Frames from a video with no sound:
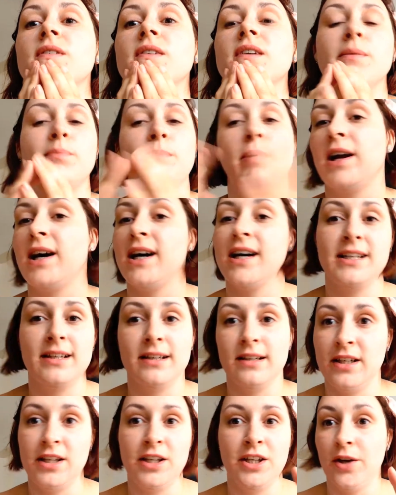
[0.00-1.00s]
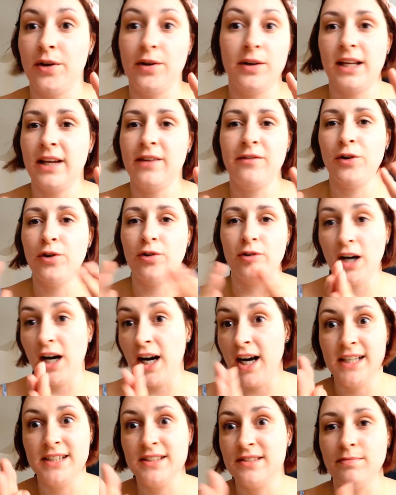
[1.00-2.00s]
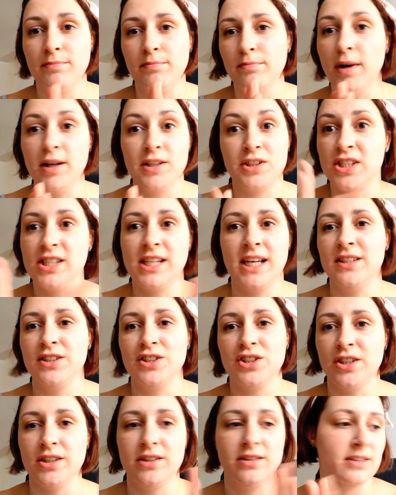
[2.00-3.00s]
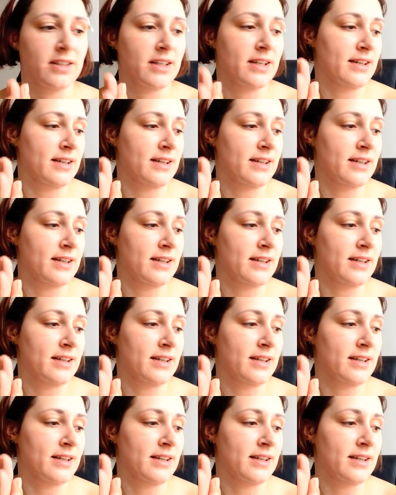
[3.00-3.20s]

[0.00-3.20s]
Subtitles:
apply, you know, give your eyes much attention